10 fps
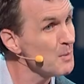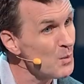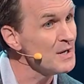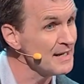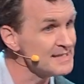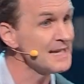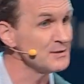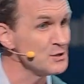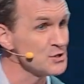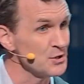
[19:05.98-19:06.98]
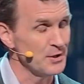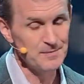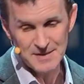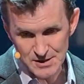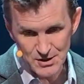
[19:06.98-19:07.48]
but we're not exactly sure.
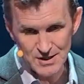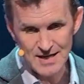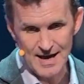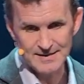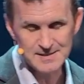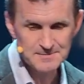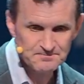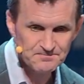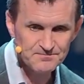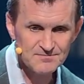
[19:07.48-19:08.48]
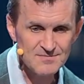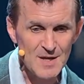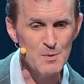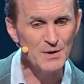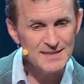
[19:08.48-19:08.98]
It's a good guess.
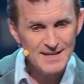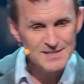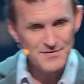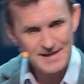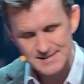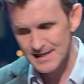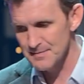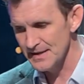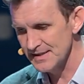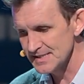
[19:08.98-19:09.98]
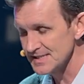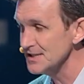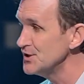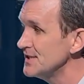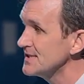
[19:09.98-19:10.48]
What I think is fascinating about this is that
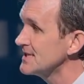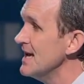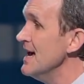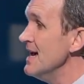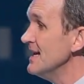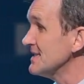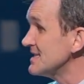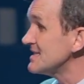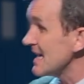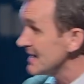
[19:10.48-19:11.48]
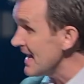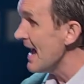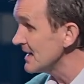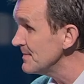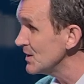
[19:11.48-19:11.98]
Jesus is a second
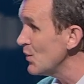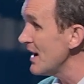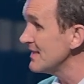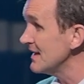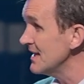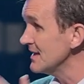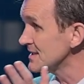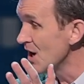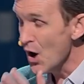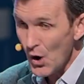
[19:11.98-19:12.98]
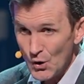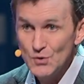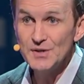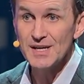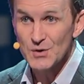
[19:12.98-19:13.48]
Adam in a way, that he is
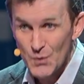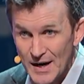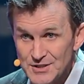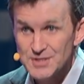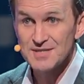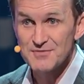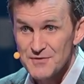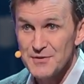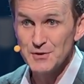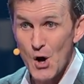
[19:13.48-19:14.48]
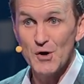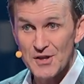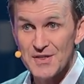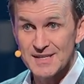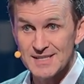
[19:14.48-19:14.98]
holy and righteous and fulfilled all the
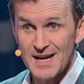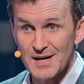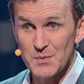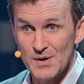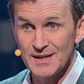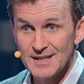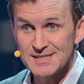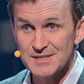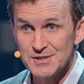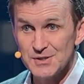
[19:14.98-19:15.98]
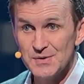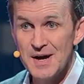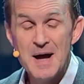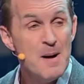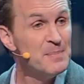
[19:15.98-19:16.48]
things that God wanted us to do.
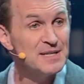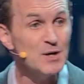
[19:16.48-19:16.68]
But he's